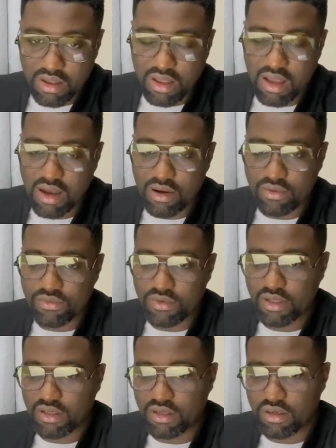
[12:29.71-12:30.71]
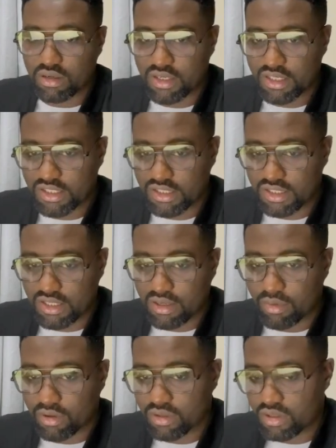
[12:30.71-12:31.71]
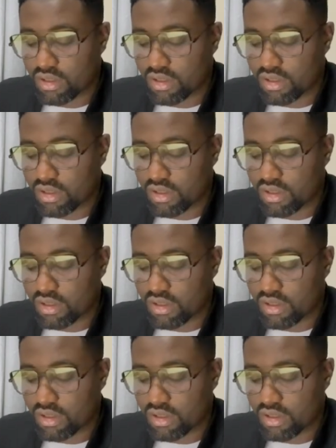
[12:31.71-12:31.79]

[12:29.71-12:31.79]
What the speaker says: have in HTML.